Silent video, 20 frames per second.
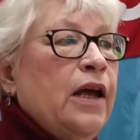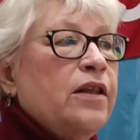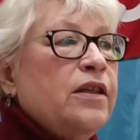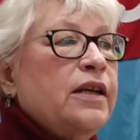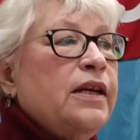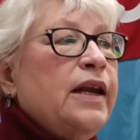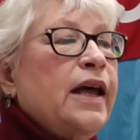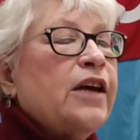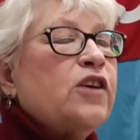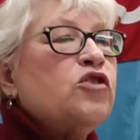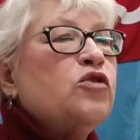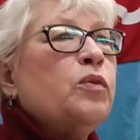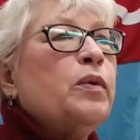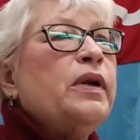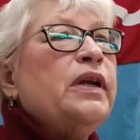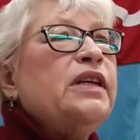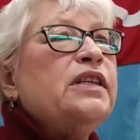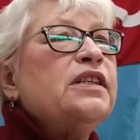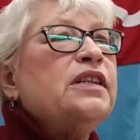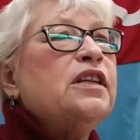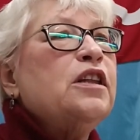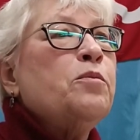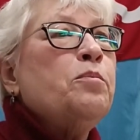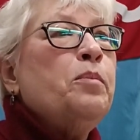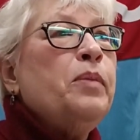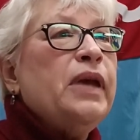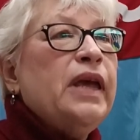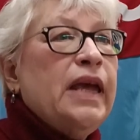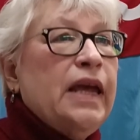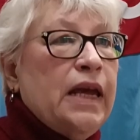The next one is
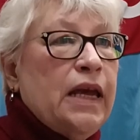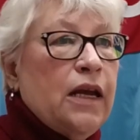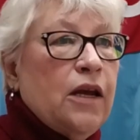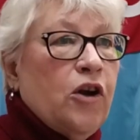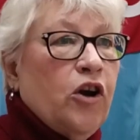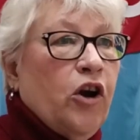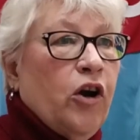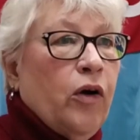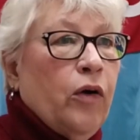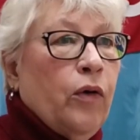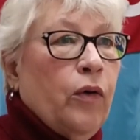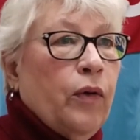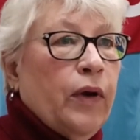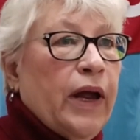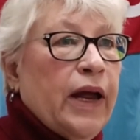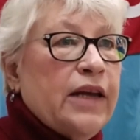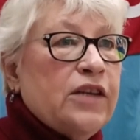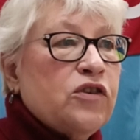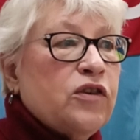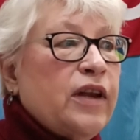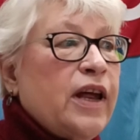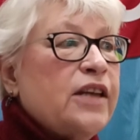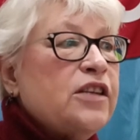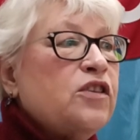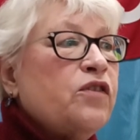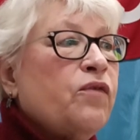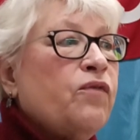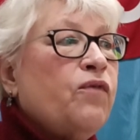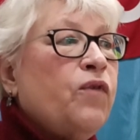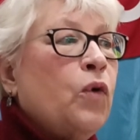the B. Okay, so
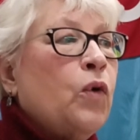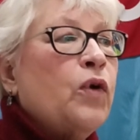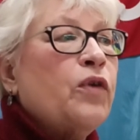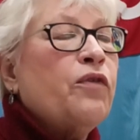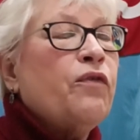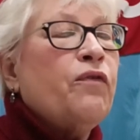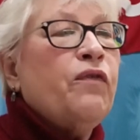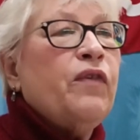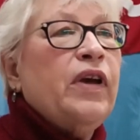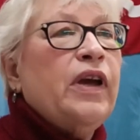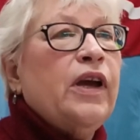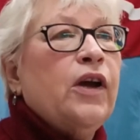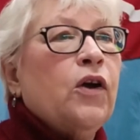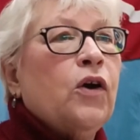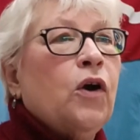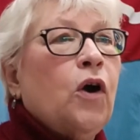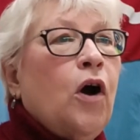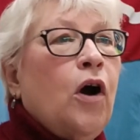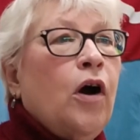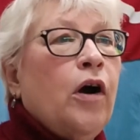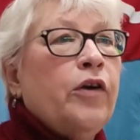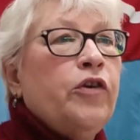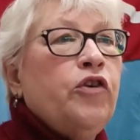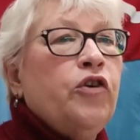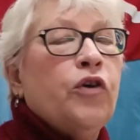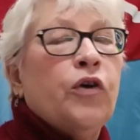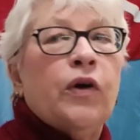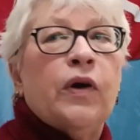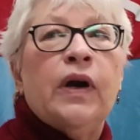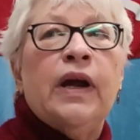that's the fourth finger on
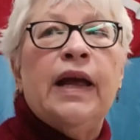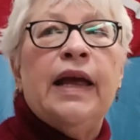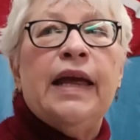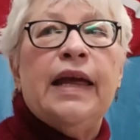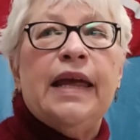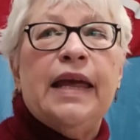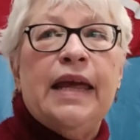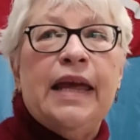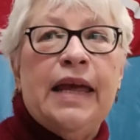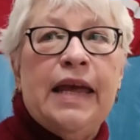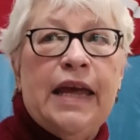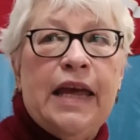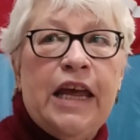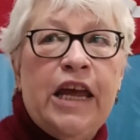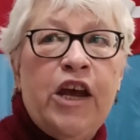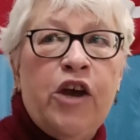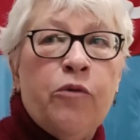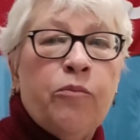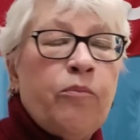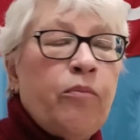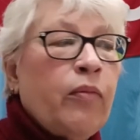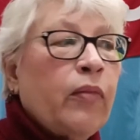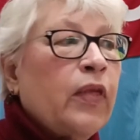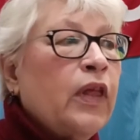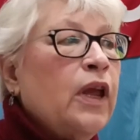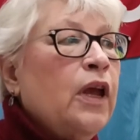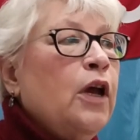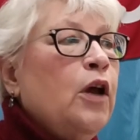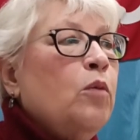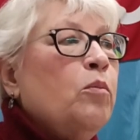your E,
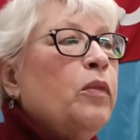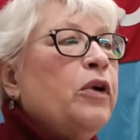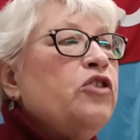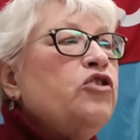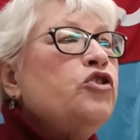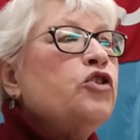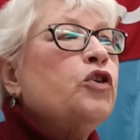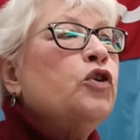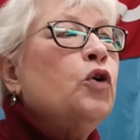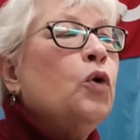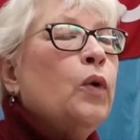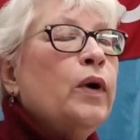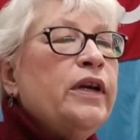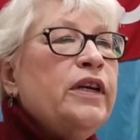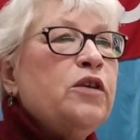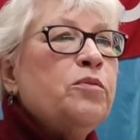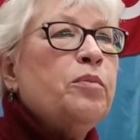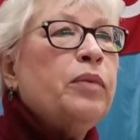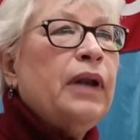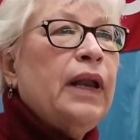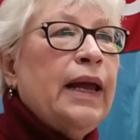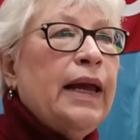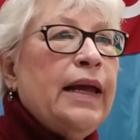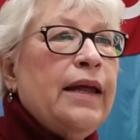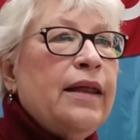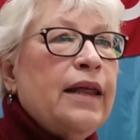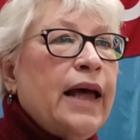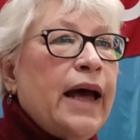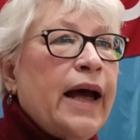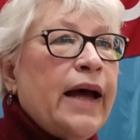but you're going to
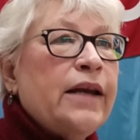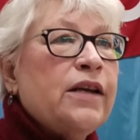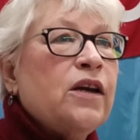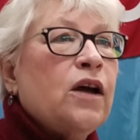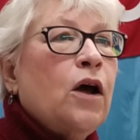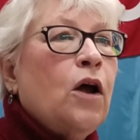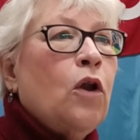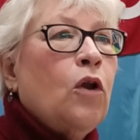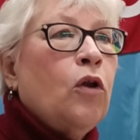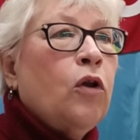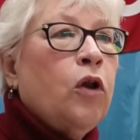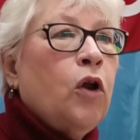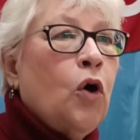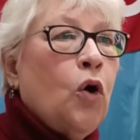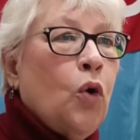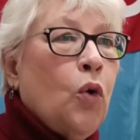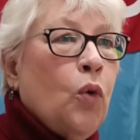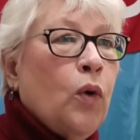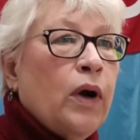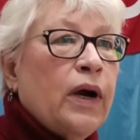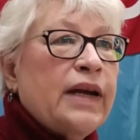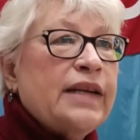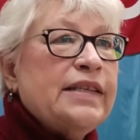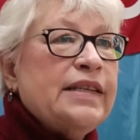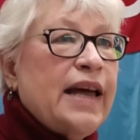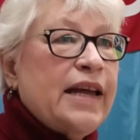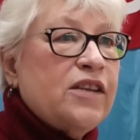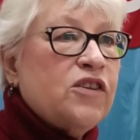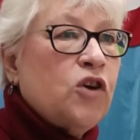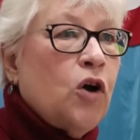play that low because
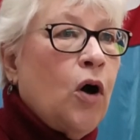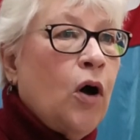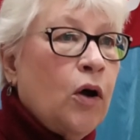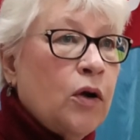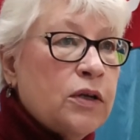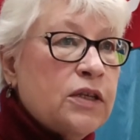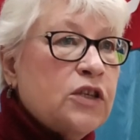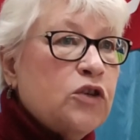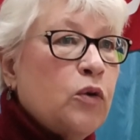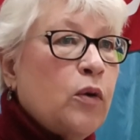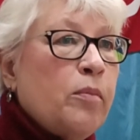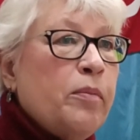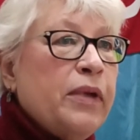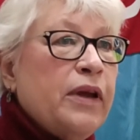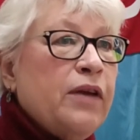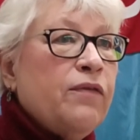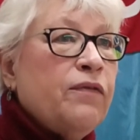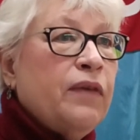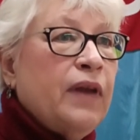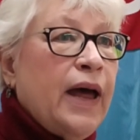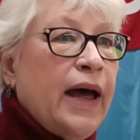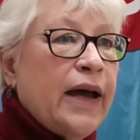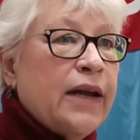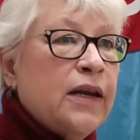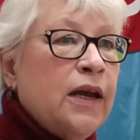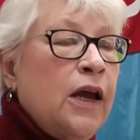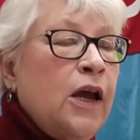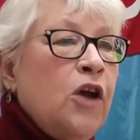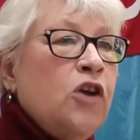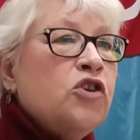that's also a B flat.
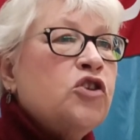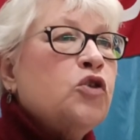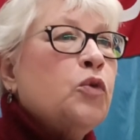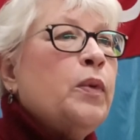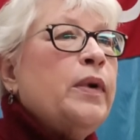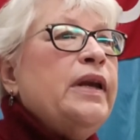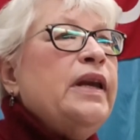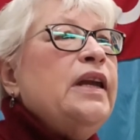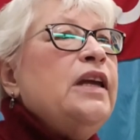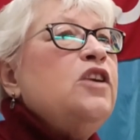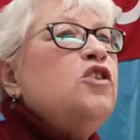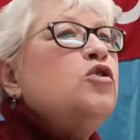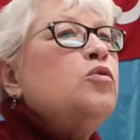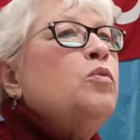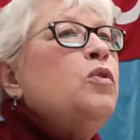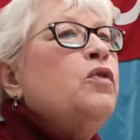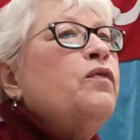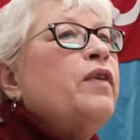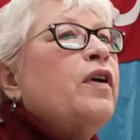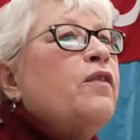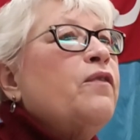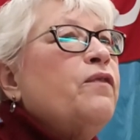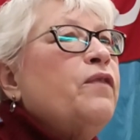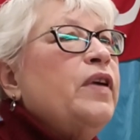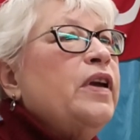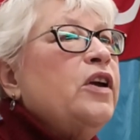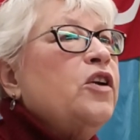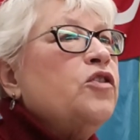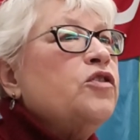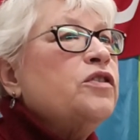So we need to move our
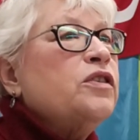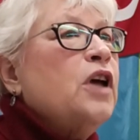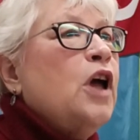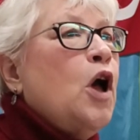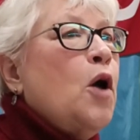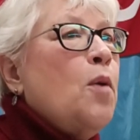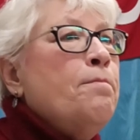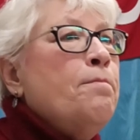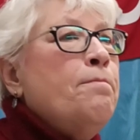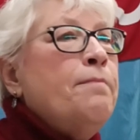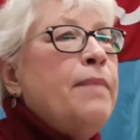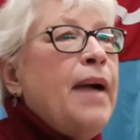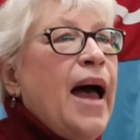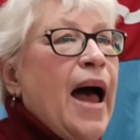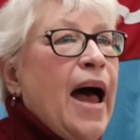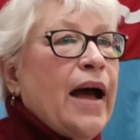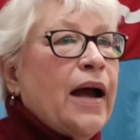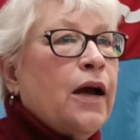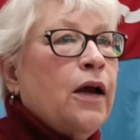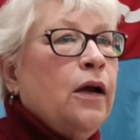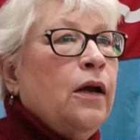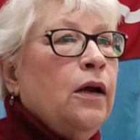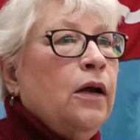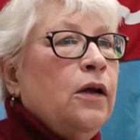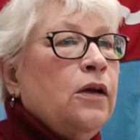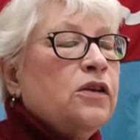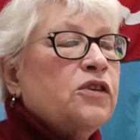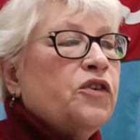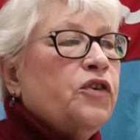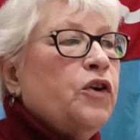fingers back.
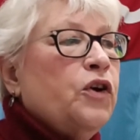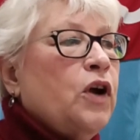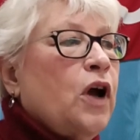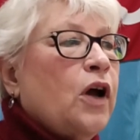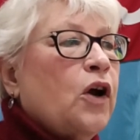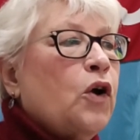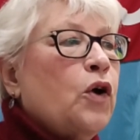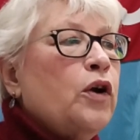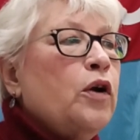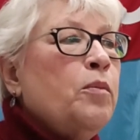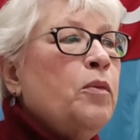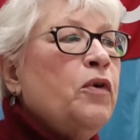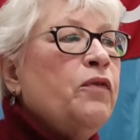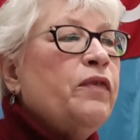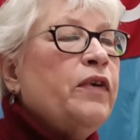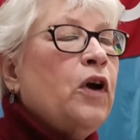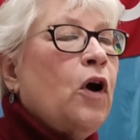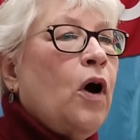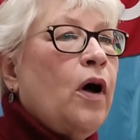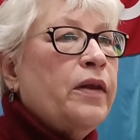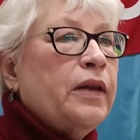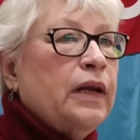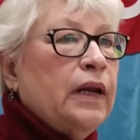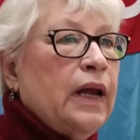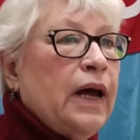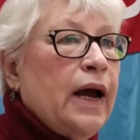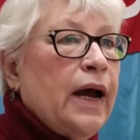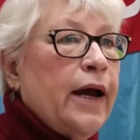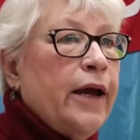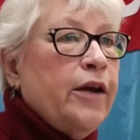So you're not going to move it on the
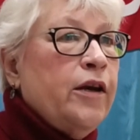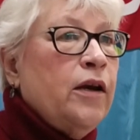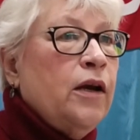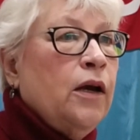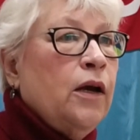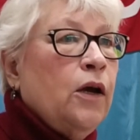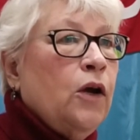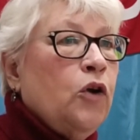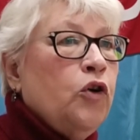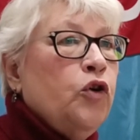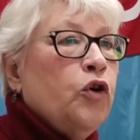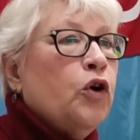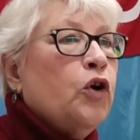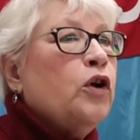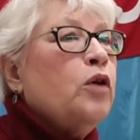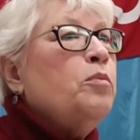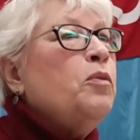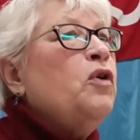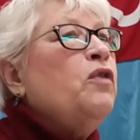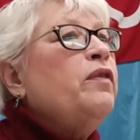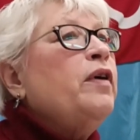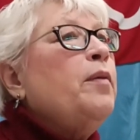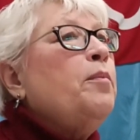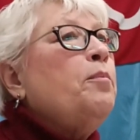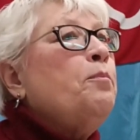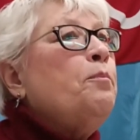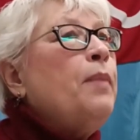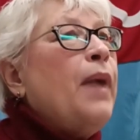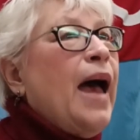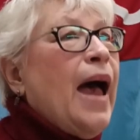line. You're going to move it
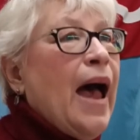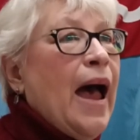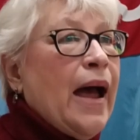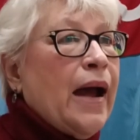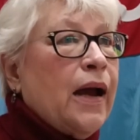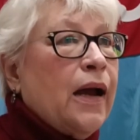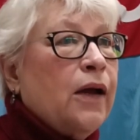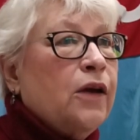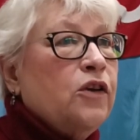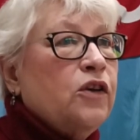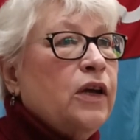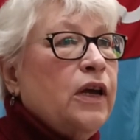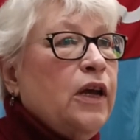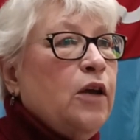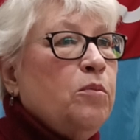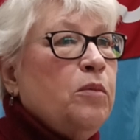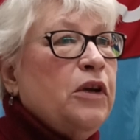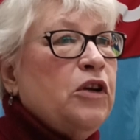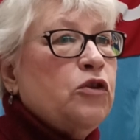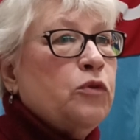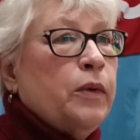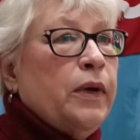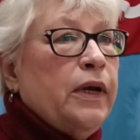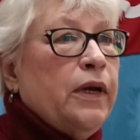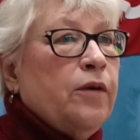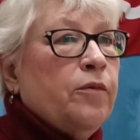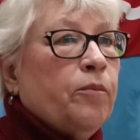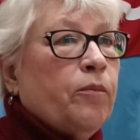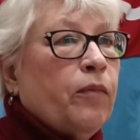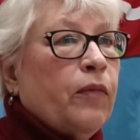back to in between.
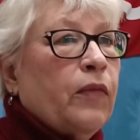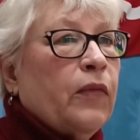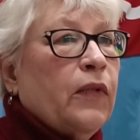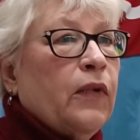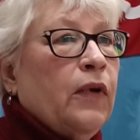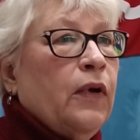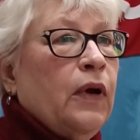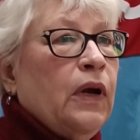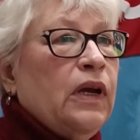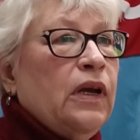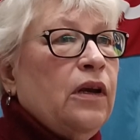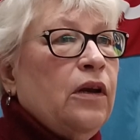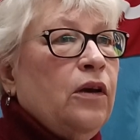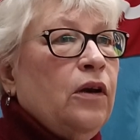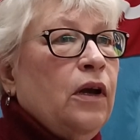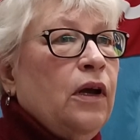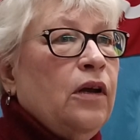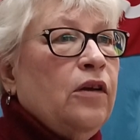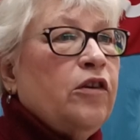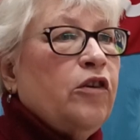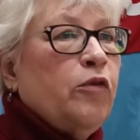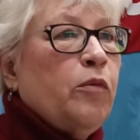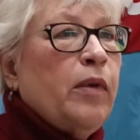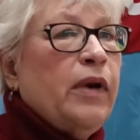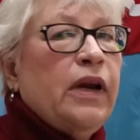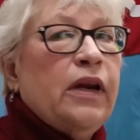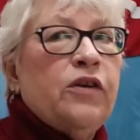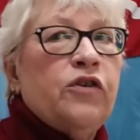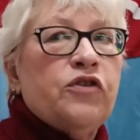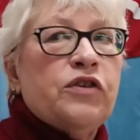Does
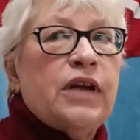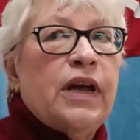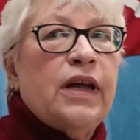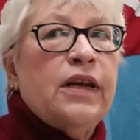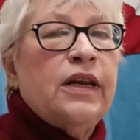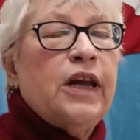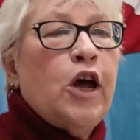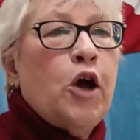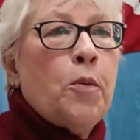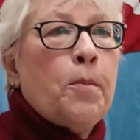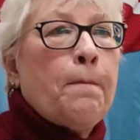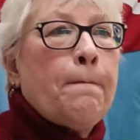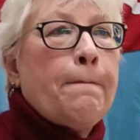everybody understand that?